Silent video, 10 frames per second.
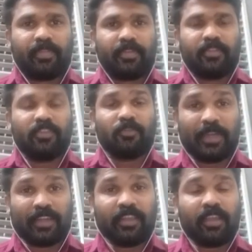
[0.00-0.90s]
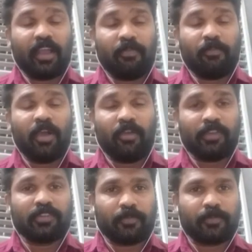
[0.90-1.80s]
The splitting up of
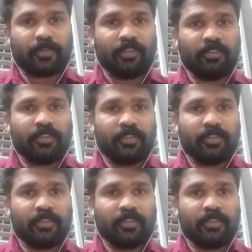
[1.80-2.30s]
a substance